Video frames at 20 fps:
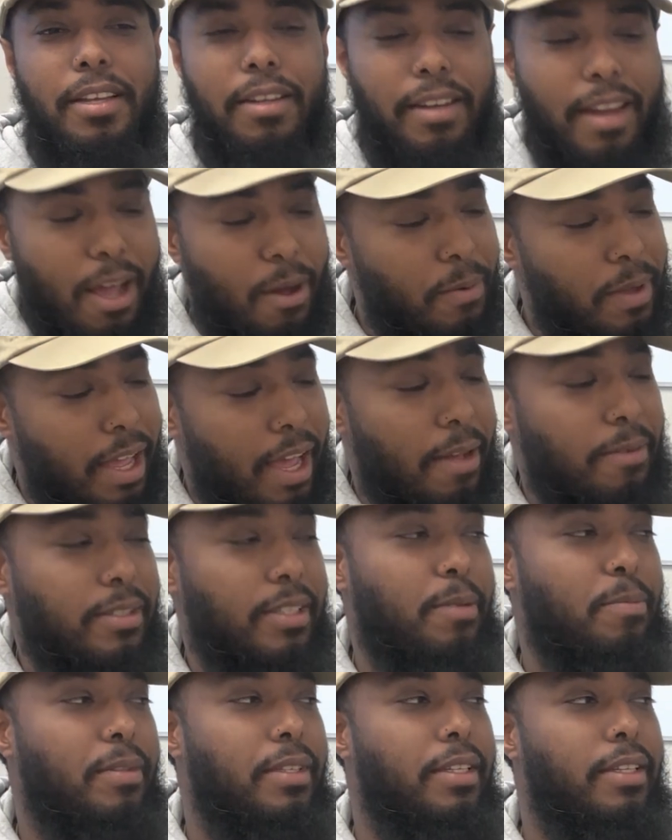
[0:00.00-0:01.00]
now we have
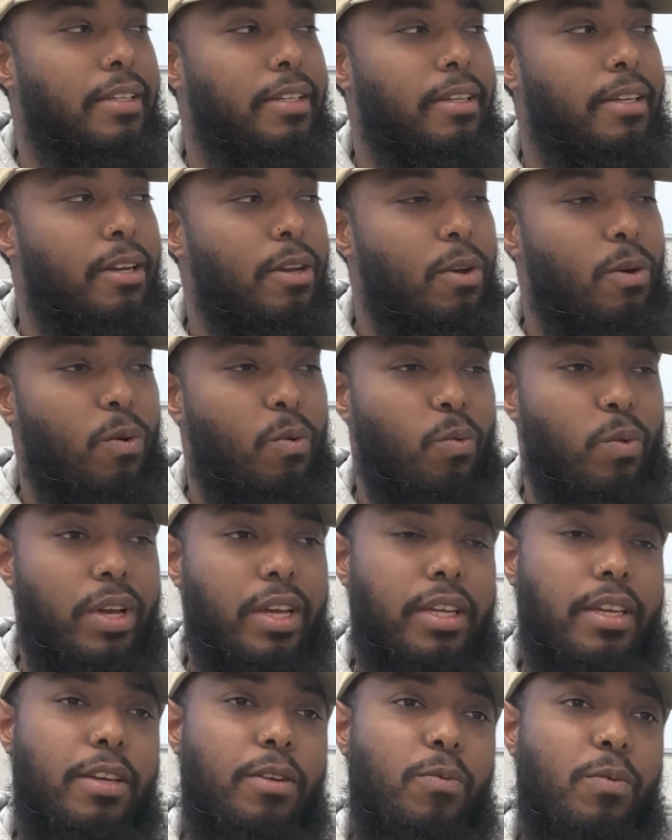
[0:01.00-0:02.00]
something here. What
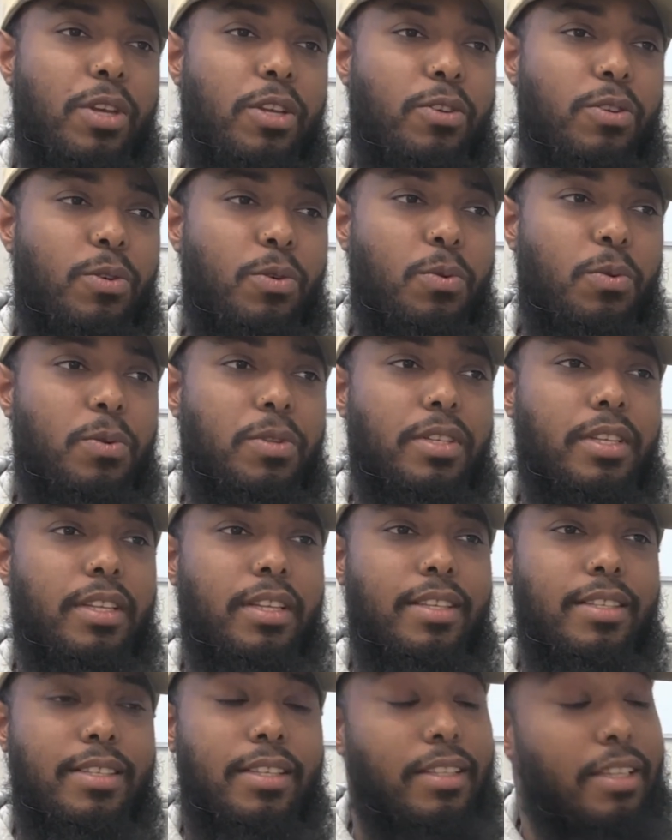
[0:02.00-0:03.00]
can we do to
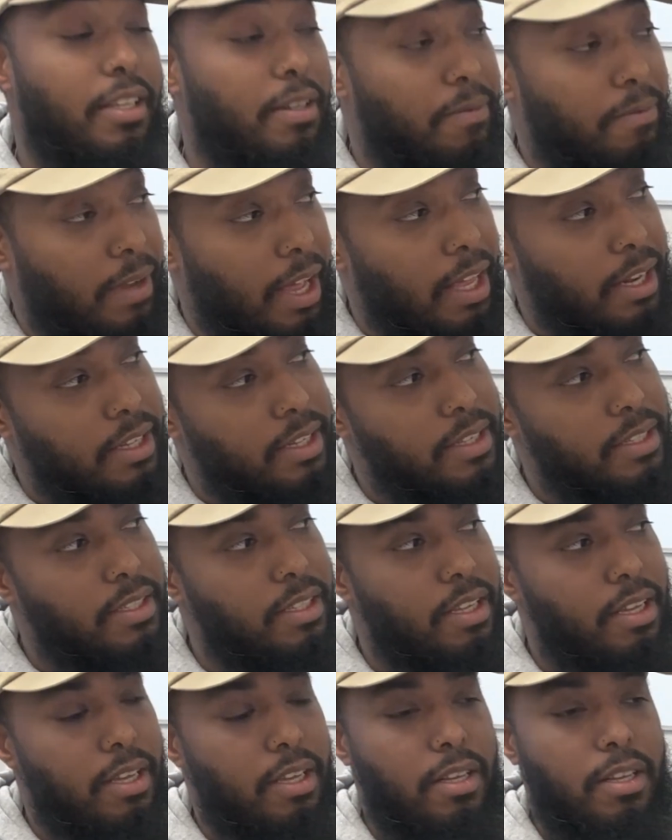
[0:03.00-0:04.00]
solidify this?
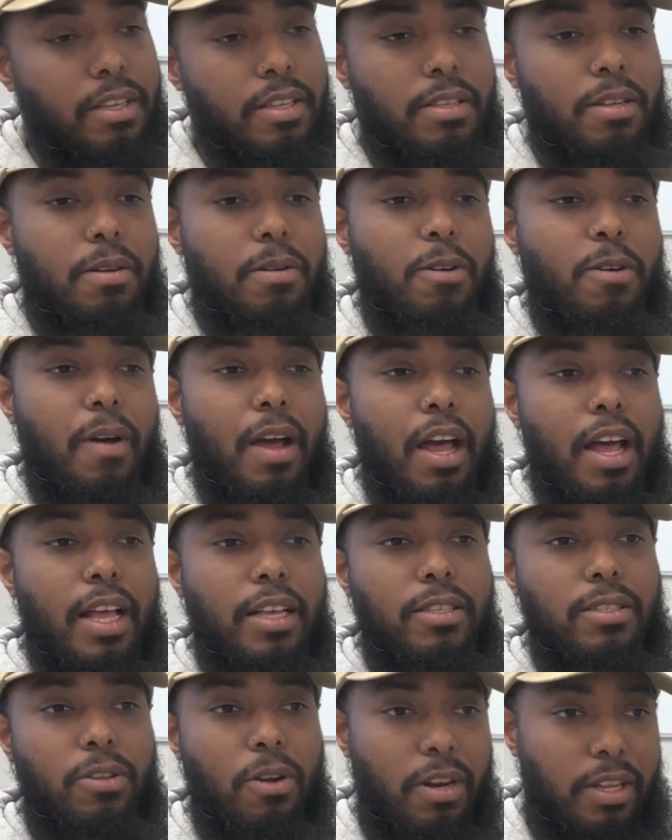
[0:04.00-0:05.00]
So I
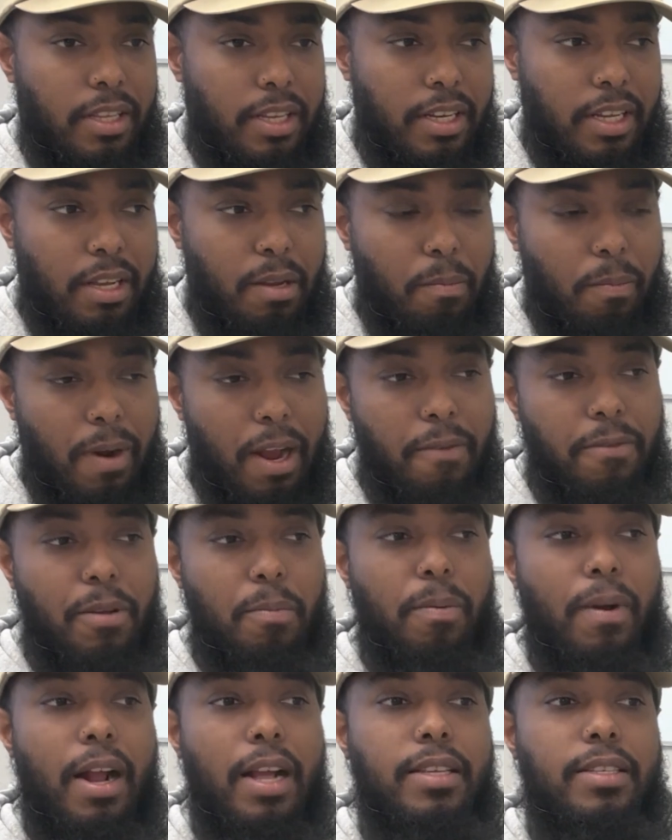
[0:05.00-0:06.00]
started the nonprofit
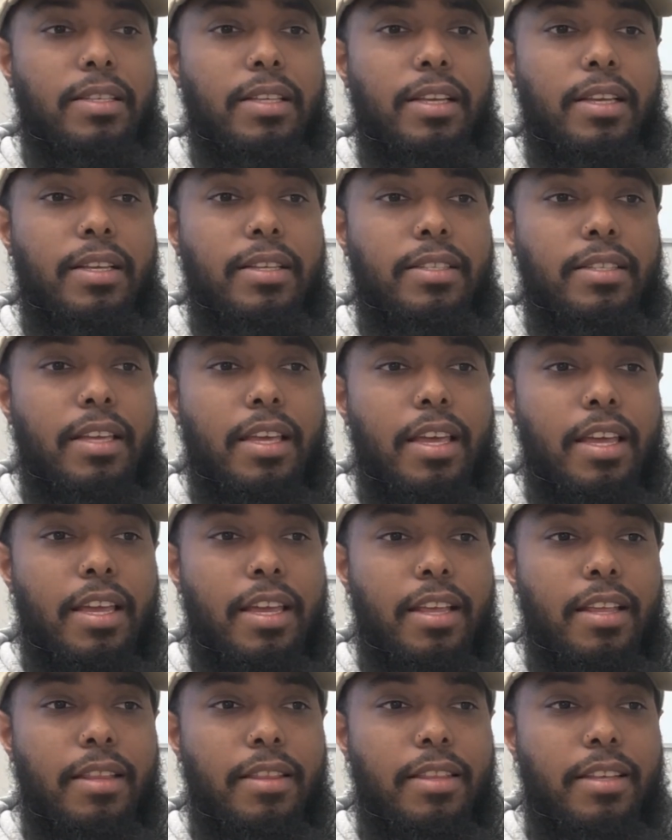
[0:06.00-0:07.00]
process
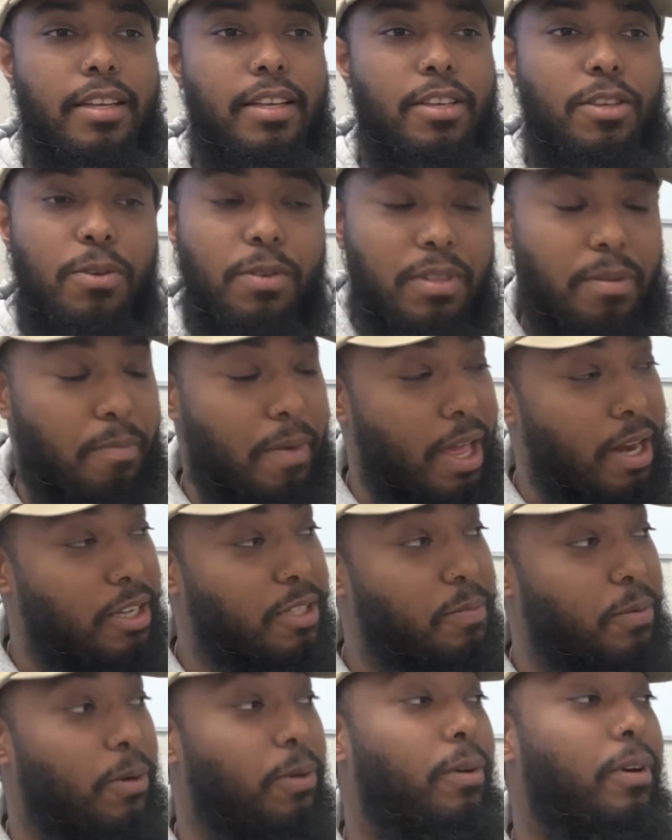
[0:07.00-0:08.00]
and the Youth Matters
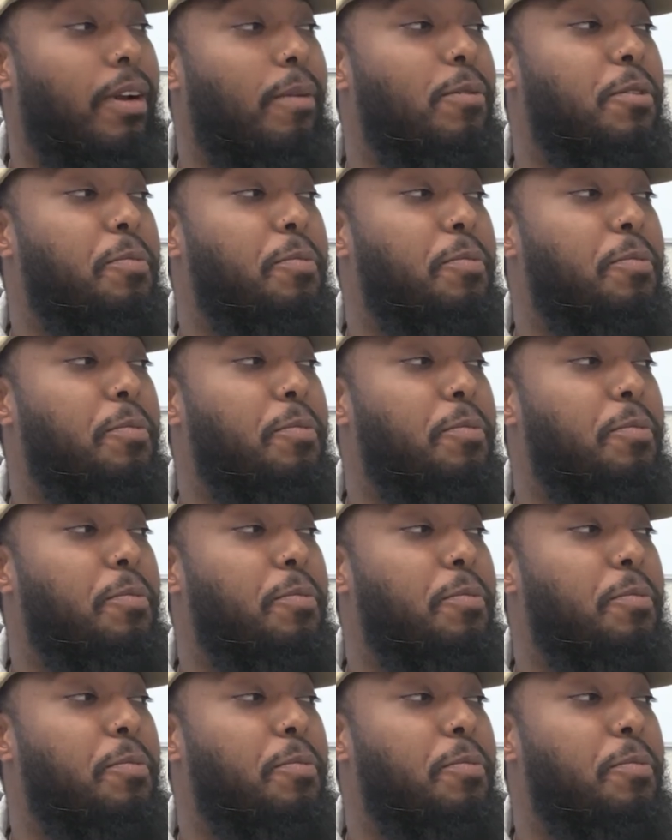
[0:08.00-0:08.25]
program was